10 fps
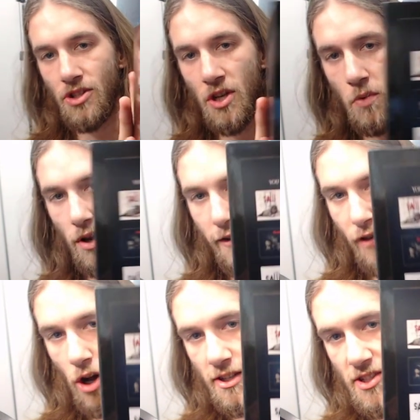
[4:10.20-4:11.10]
you what you've
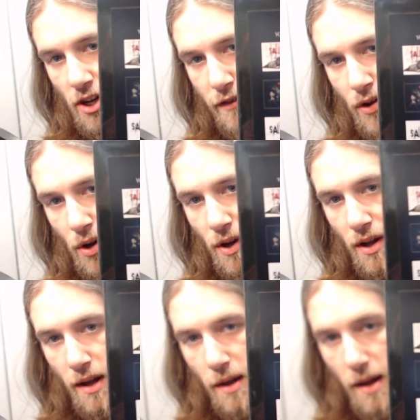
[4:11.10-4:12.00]
got. So you've got
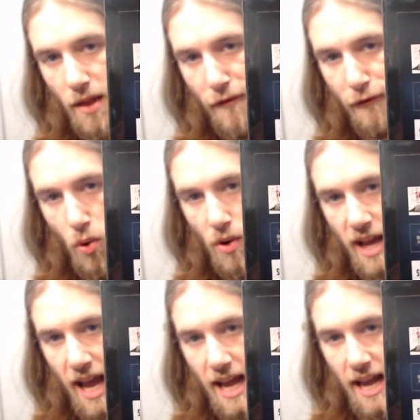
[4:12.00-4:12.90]
uh, the
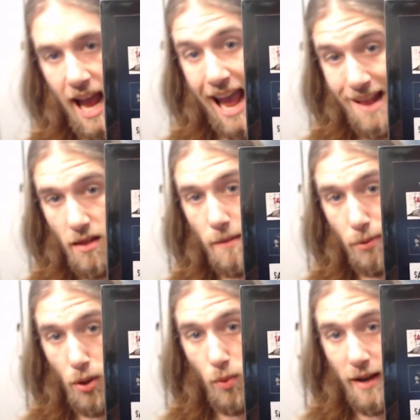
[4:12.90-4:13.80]
4K and the
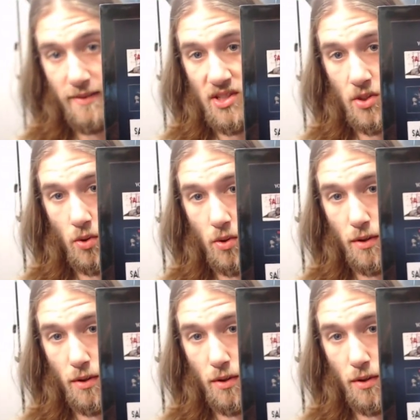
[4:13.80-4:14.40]
Blu-ray of Saw.